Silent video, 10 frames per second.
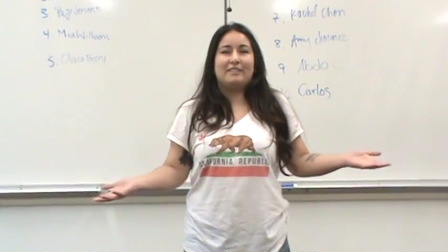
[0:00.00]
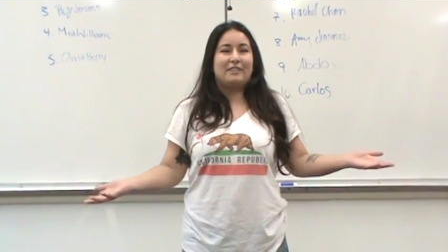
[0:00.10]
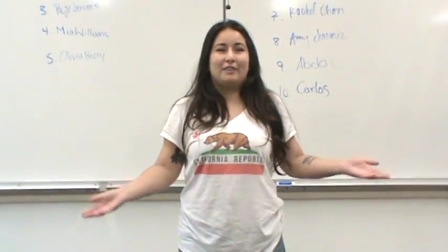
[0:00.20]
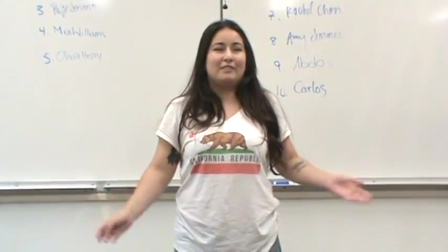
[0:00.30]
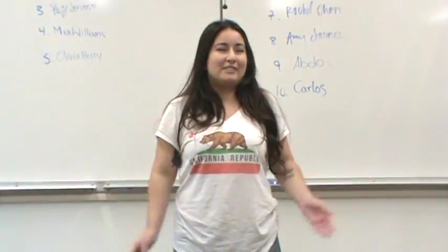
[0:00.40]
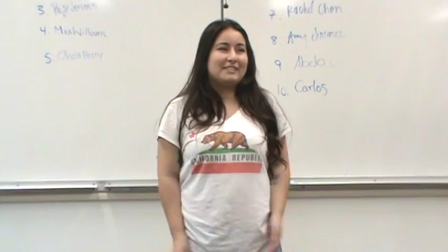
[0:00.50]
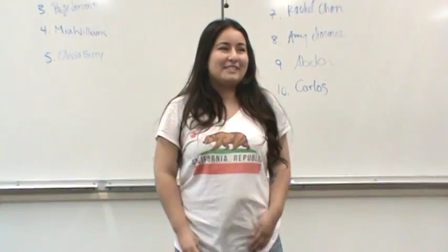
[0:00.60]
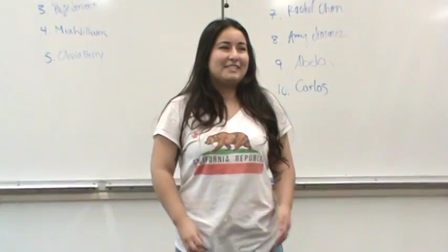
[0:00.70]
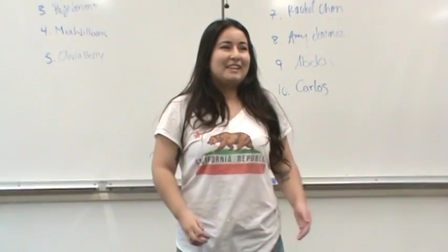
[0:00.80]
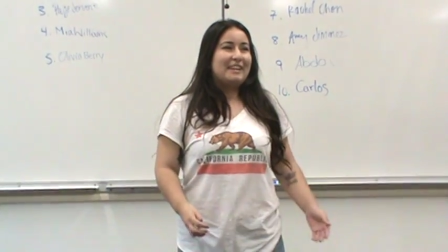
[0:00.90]
you know it's
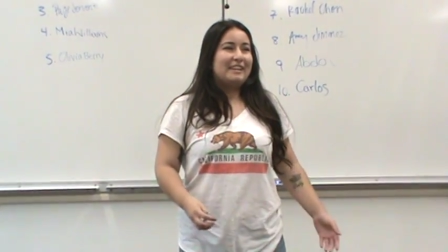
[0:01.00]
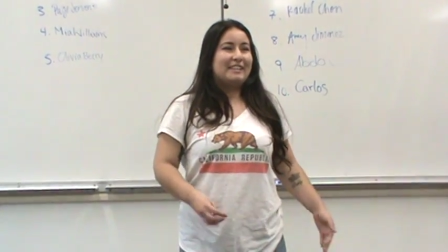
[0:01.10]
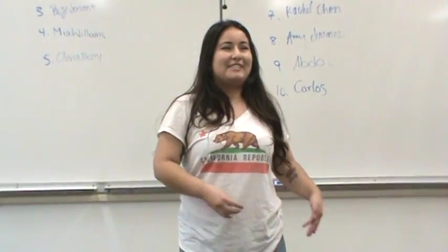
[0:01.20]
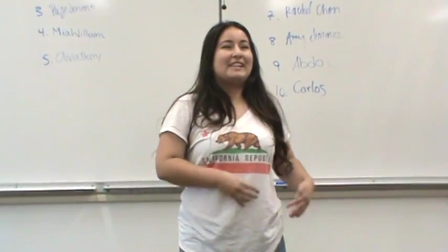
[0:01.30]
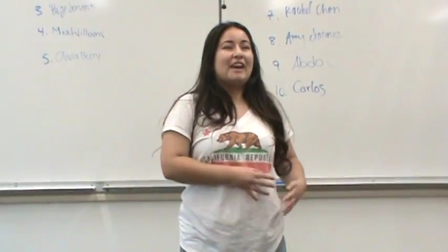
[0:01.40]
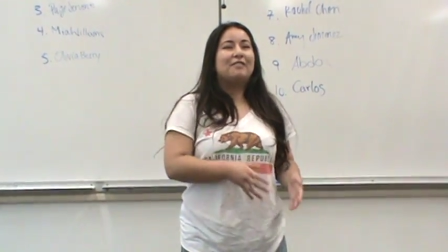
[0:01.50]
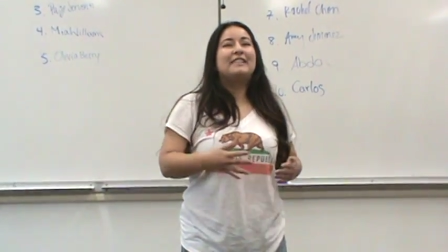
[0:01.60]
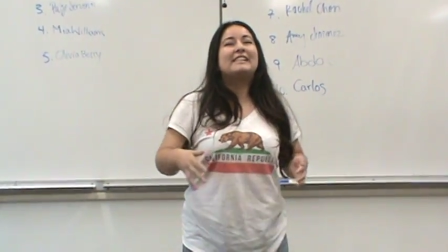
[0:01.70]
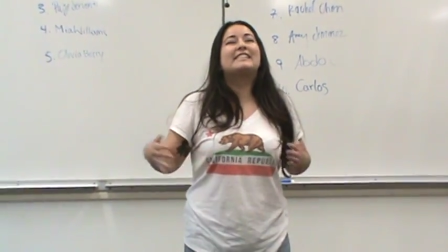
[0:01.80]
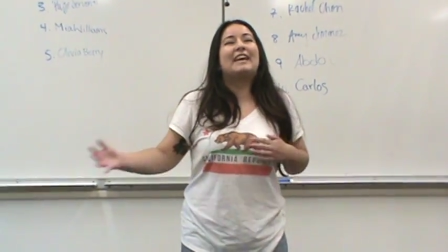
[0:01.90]
just it,
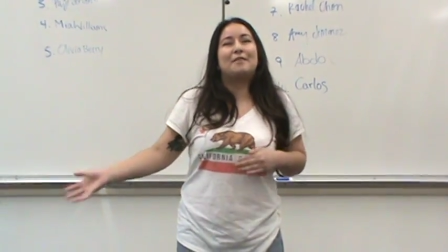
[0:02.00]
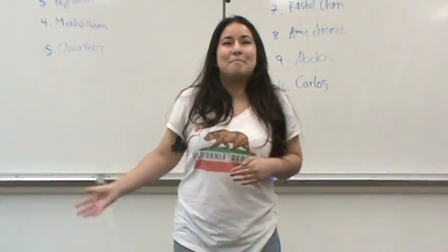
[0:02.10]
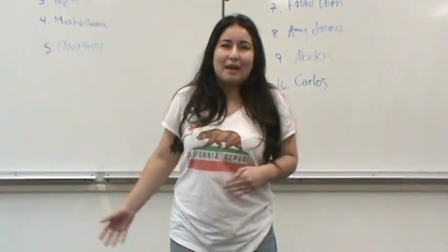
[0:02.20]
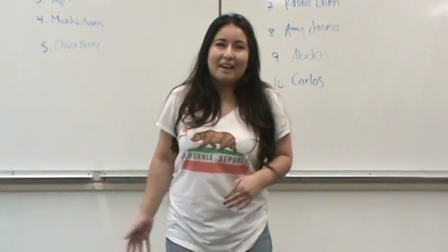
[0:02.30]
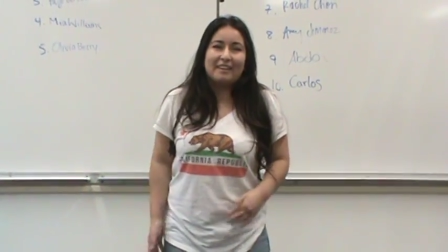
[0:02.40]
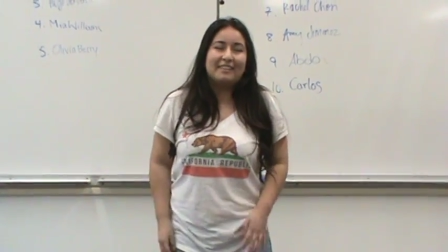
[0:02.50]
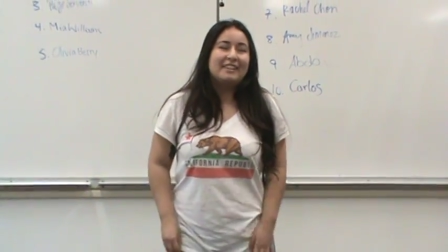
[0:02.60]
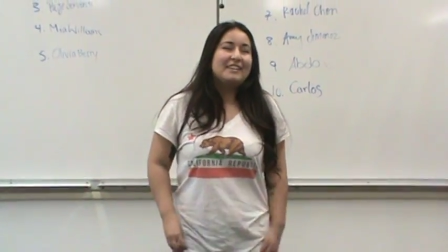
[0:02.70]
everything's getting bad